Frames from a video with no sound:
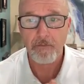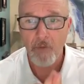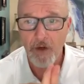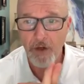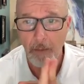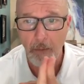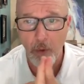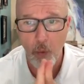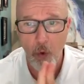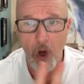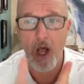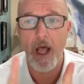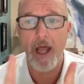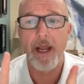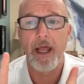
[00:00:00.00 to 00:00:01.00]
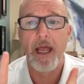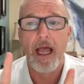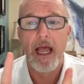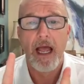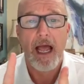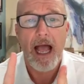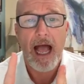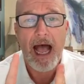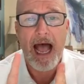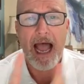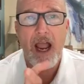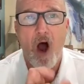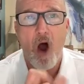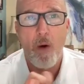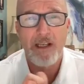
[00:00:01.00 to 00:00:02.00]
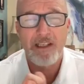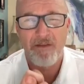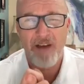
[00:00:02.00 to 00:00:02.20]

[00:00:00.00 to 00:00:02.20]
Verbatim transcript: Number one, I always,